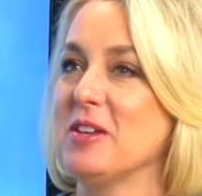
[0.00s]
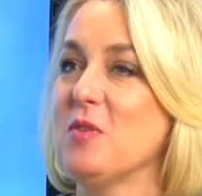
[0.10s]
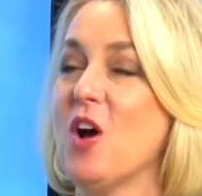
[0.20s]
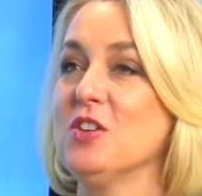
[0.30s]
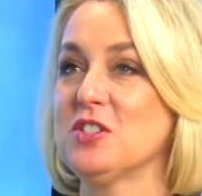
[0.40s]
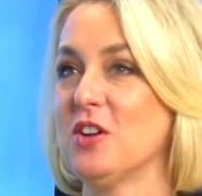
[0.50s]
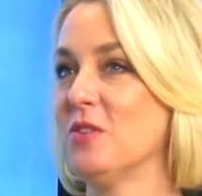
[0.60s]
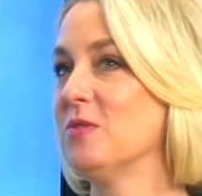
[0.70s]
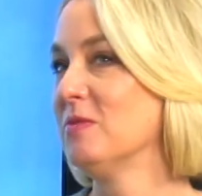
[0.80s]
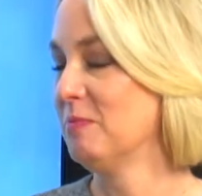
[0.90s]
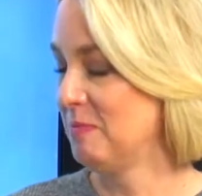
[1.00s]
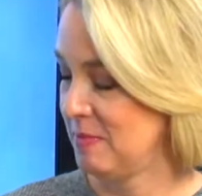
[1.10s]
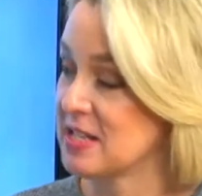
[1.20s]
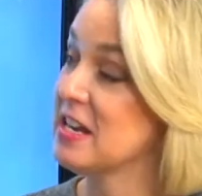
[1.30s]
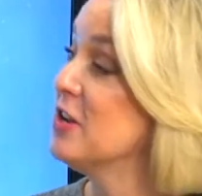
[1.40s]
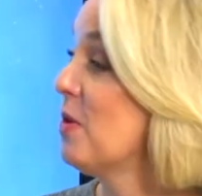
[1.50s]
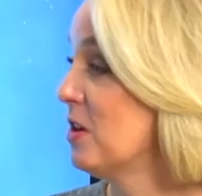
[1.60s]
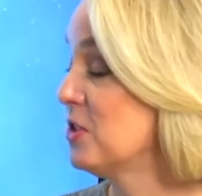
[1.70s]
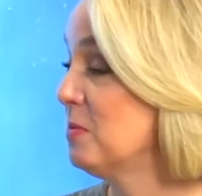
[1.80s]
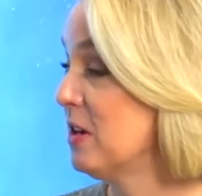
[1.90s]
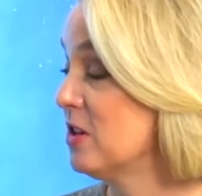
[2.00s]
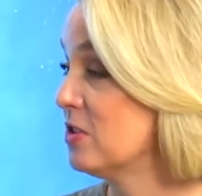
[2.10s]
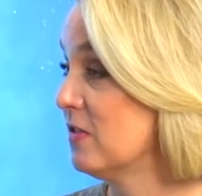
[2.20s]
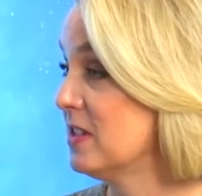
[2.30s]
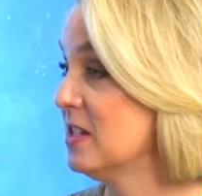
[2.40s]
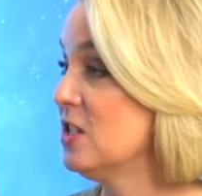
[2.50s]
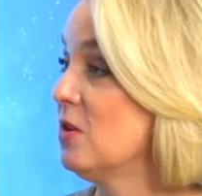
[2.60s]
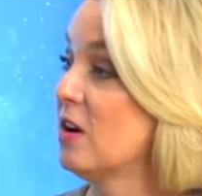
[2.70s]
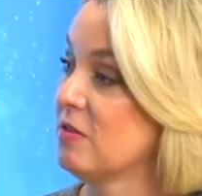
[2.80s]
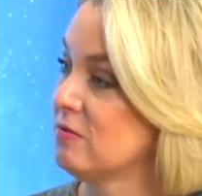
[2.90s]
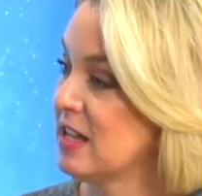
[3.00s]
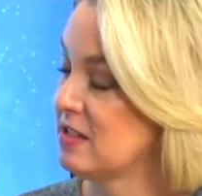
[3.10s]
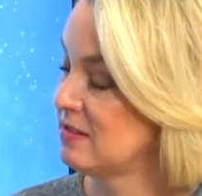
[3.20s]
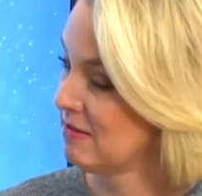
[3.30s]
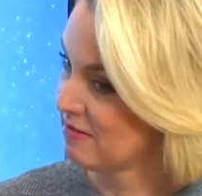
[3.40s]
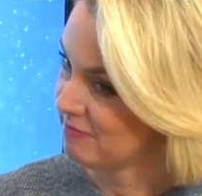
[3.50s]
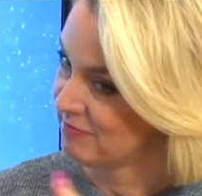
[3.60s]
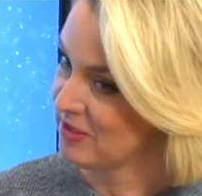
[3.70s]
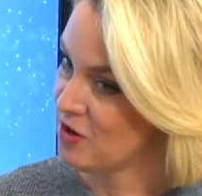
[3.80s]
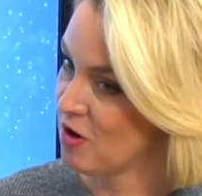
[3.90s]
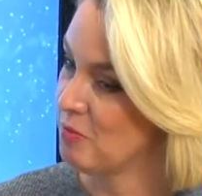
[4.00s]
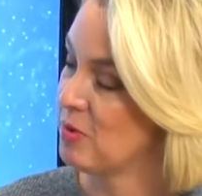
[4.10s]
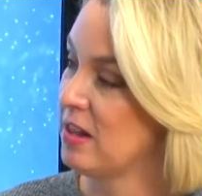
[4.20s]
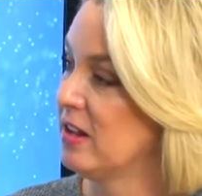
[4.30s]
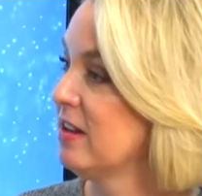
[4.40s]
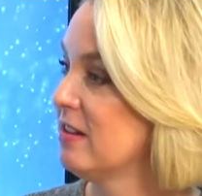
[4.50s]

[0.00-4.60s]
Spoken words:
you also, because now you are Superior Services, that's your umbrella.